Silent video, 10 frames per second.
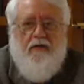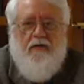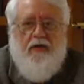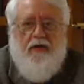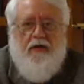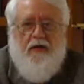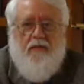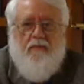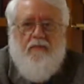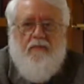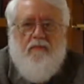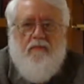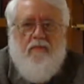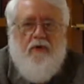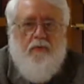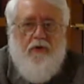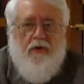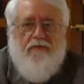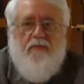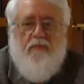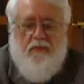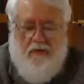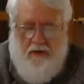the liberalism